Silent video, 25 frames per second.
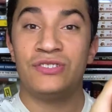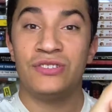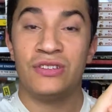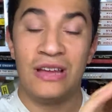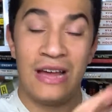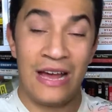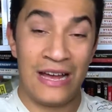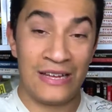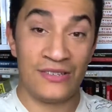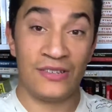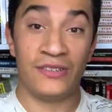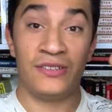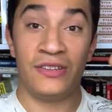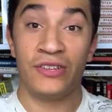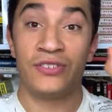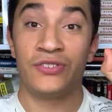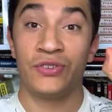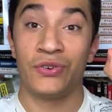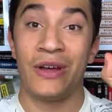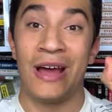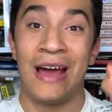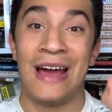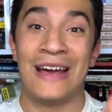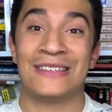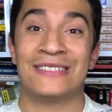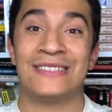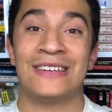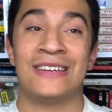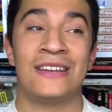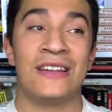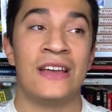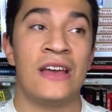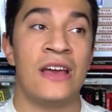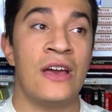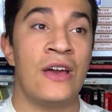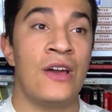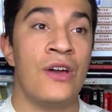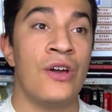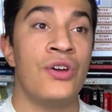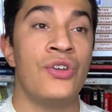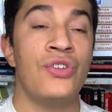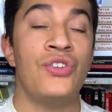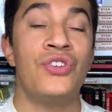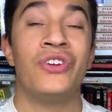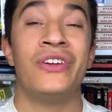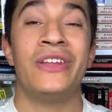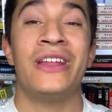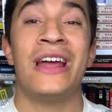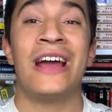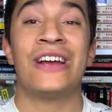as a digital asset, you
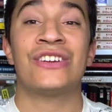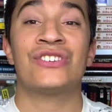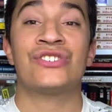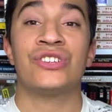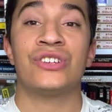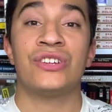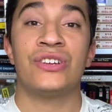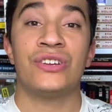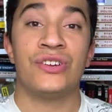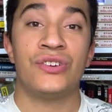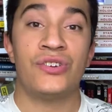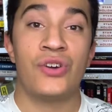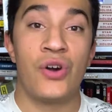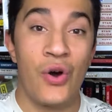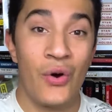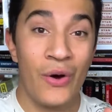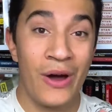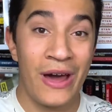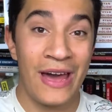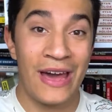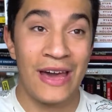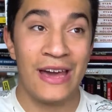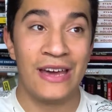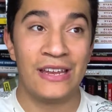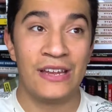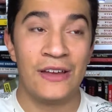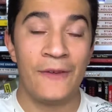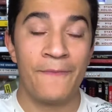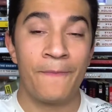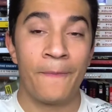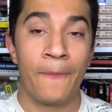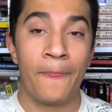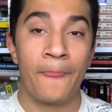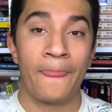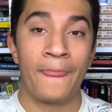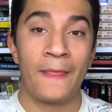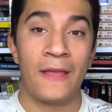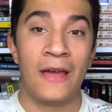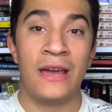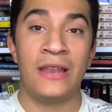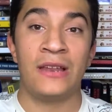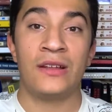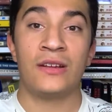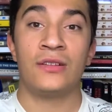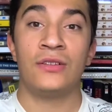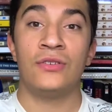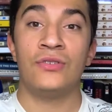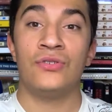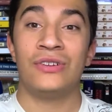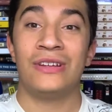can actually go ahead and
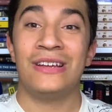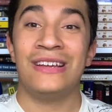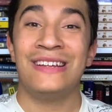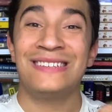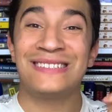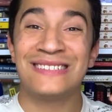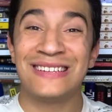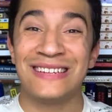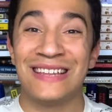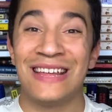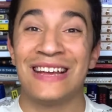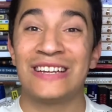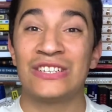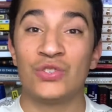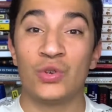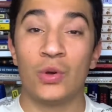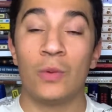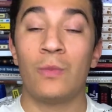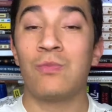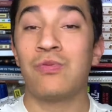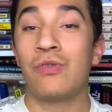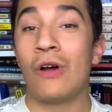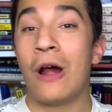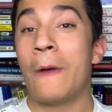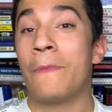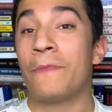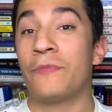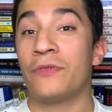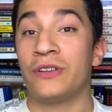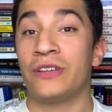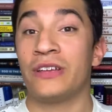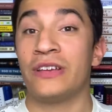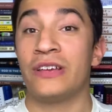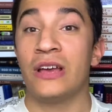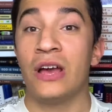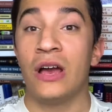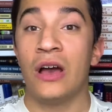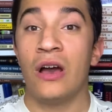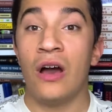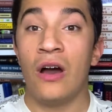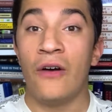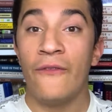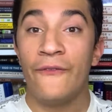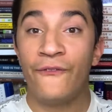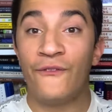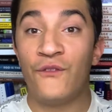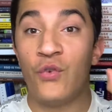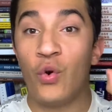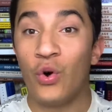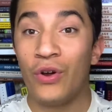include intellectual property
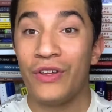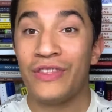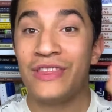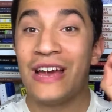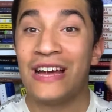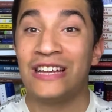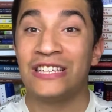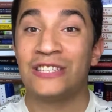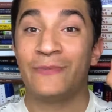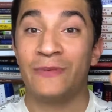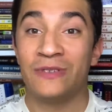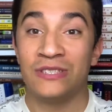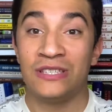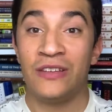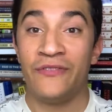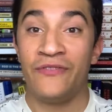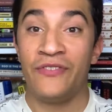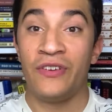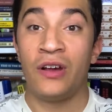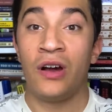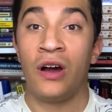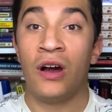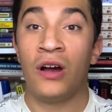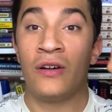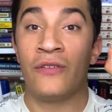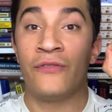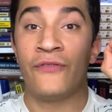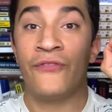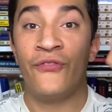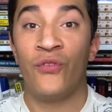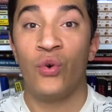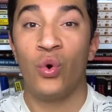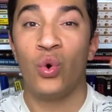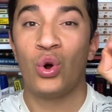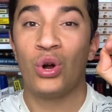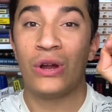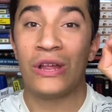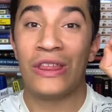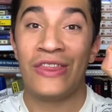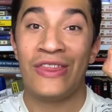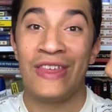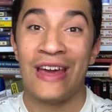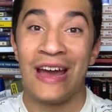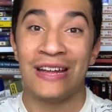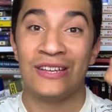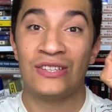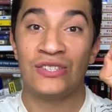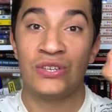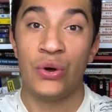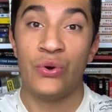for that specific art, for
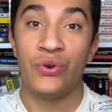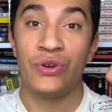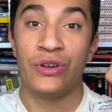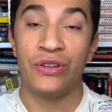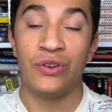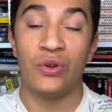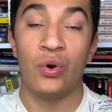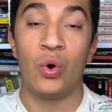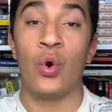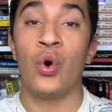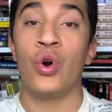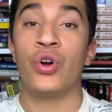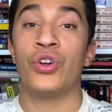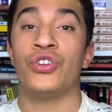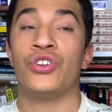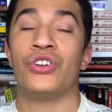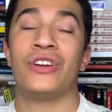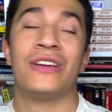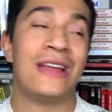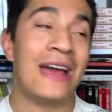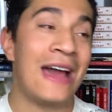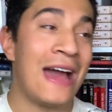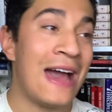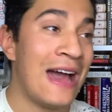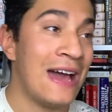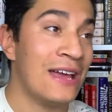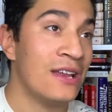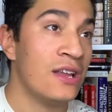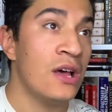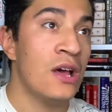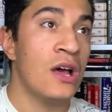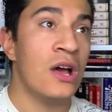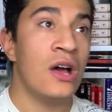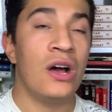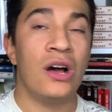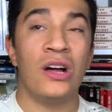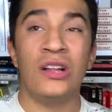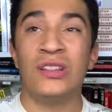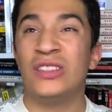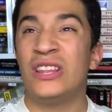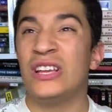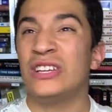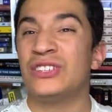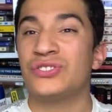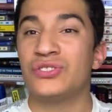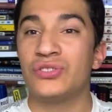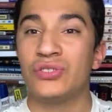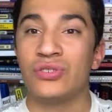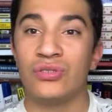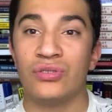that token, or you can add
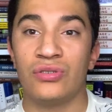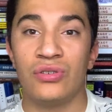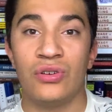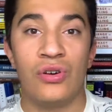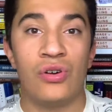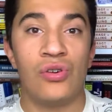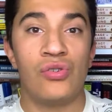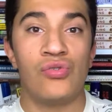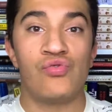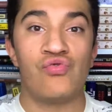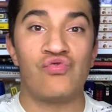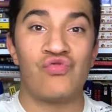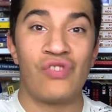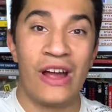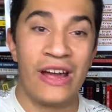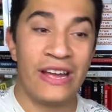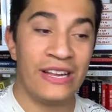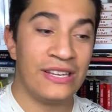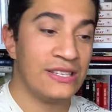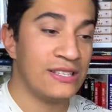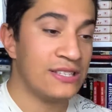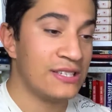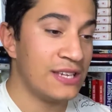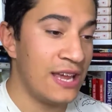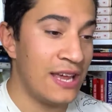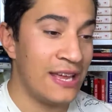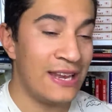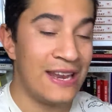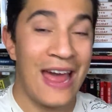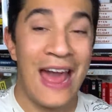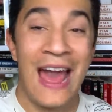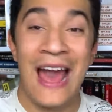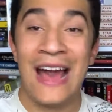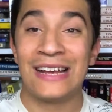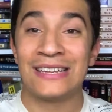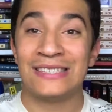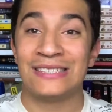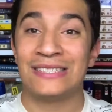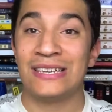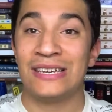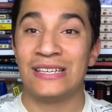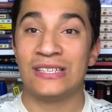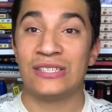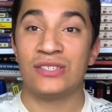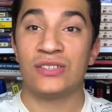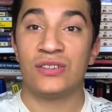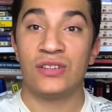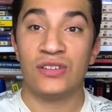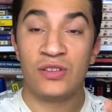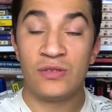additional rights and
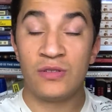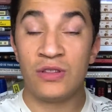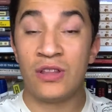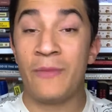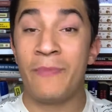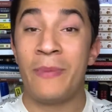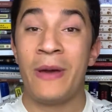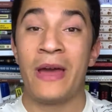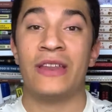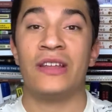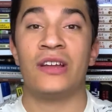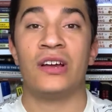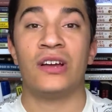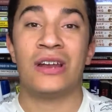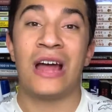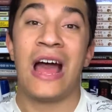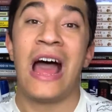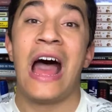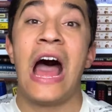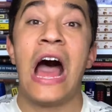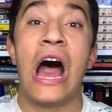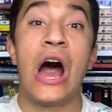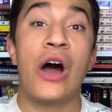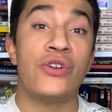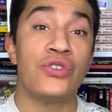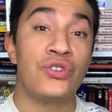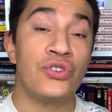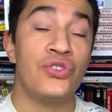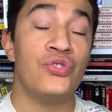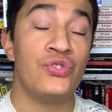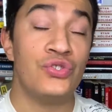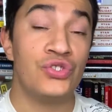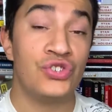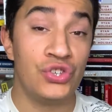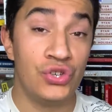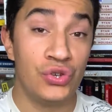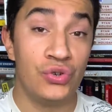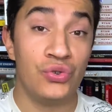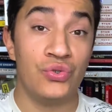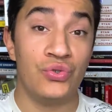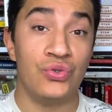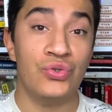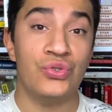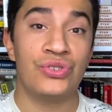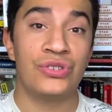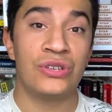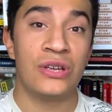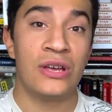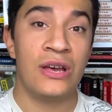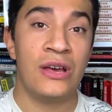access depending on how you
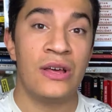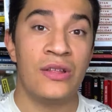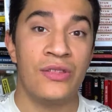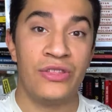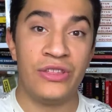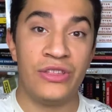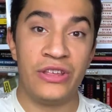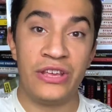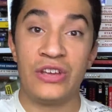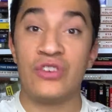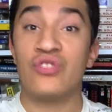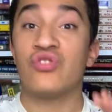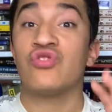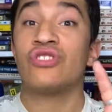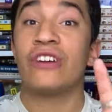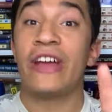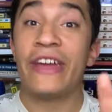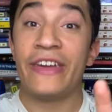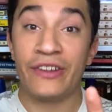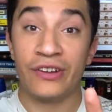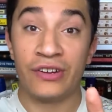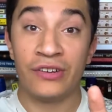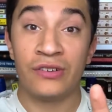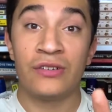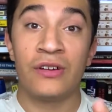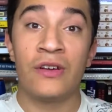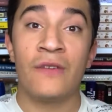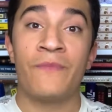choose the creator,